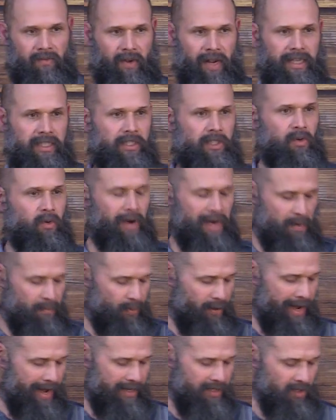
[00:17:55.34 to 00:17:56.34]
advice, great
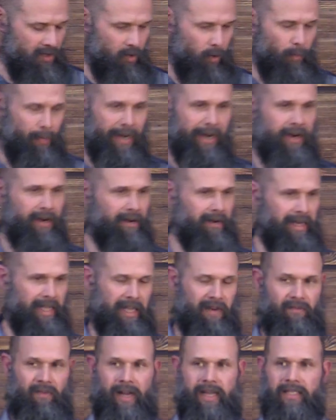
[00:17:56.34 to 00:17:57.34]
practical
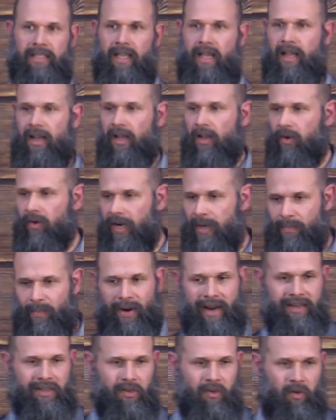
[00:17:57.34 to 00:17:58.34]
parenting advice, great
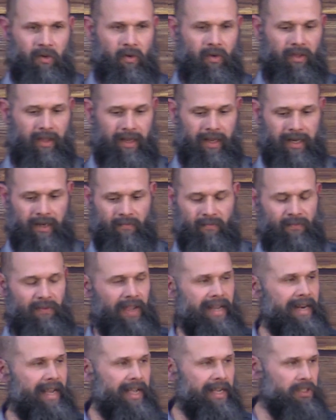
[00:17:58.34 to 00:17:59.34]
practical
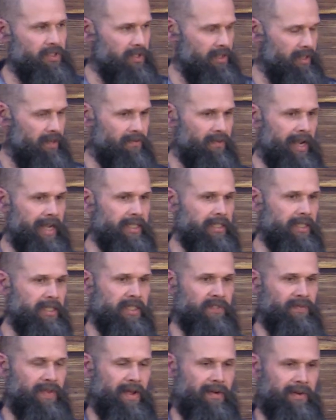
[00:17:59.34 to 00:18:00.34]
financial advice
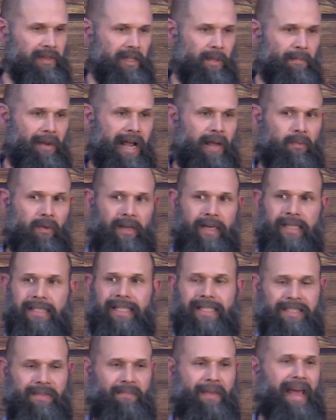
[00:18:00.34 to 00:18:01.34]
is found in the Bible. And it
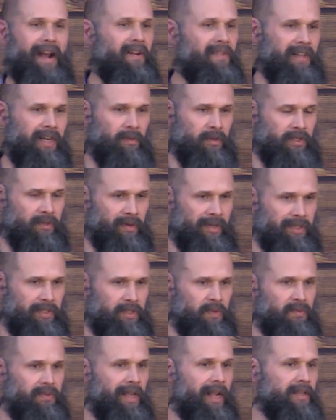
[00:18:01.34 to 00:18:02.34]
doesn't matter that it was written
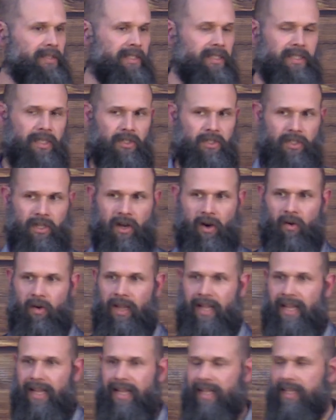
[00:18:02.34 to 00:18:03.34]
2,000 years ago.
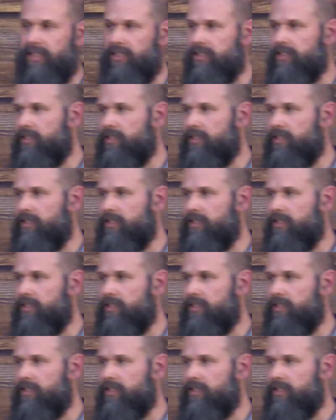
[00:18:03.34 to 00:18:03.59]
It